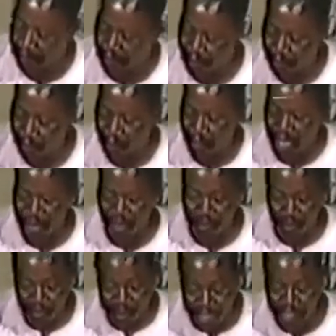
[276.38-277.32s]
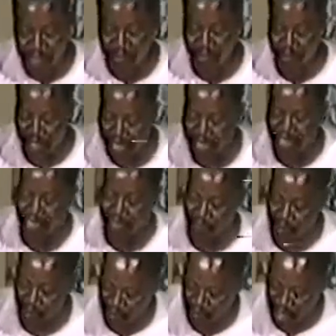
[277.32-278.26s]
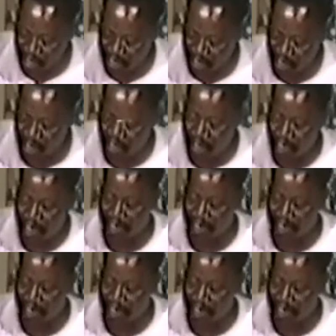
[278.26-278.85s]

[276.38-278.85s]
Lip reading: people are committed to this administration